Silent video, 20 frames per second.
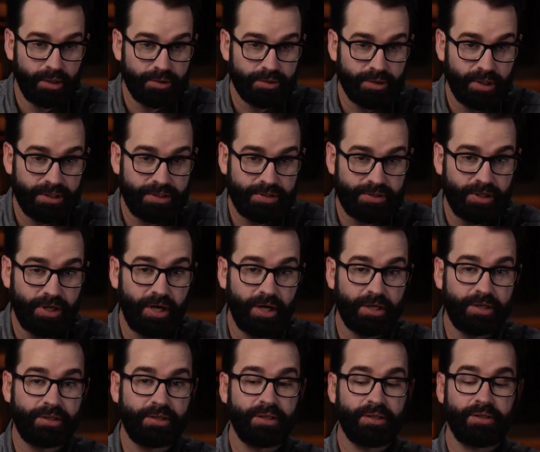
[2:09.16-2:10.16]
So let's
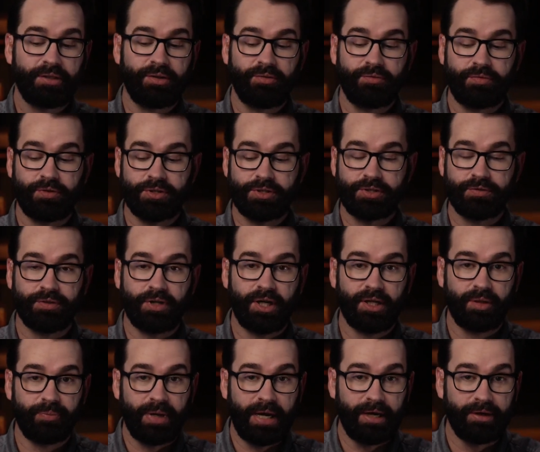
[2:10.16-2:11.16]
talk, first of
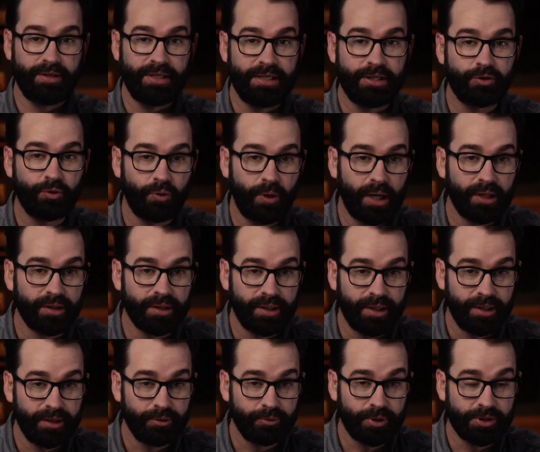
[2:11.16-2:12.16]
all, about
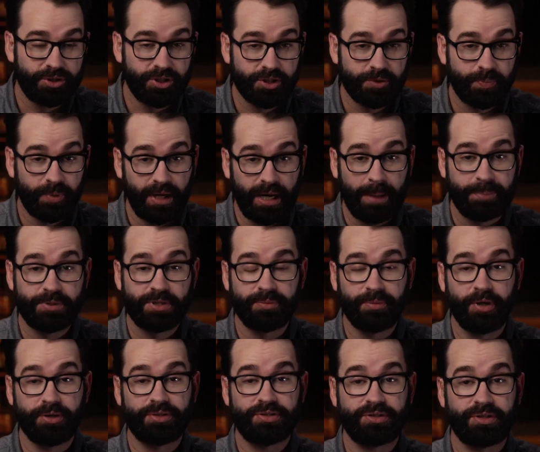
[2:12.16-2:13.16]
equality, which is perhaps the
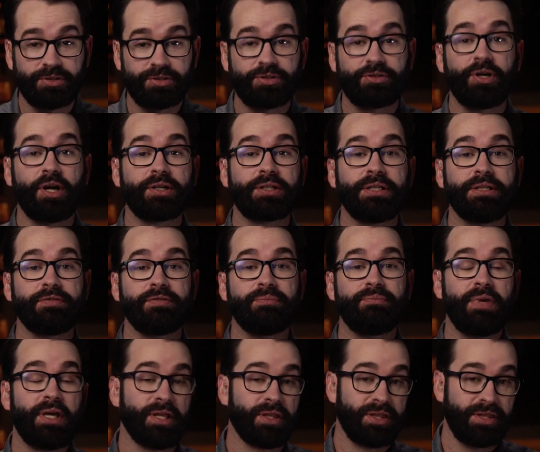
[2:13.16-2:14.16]
most destructive
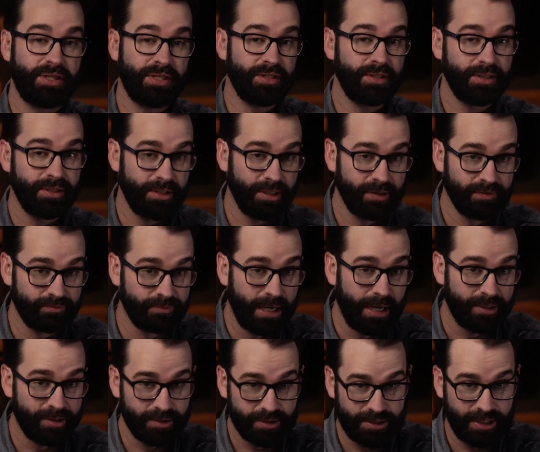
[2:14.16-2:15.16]
myth of
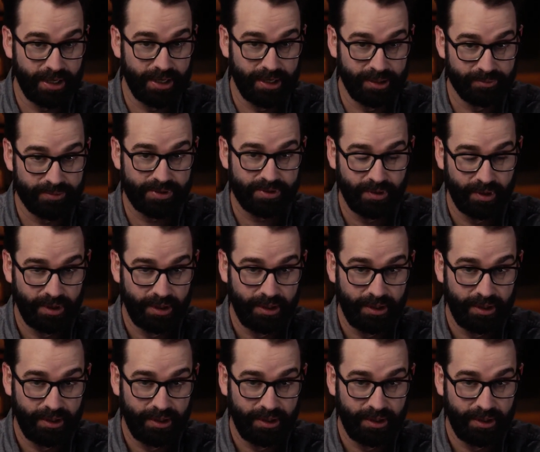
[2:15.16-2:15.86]
modern times.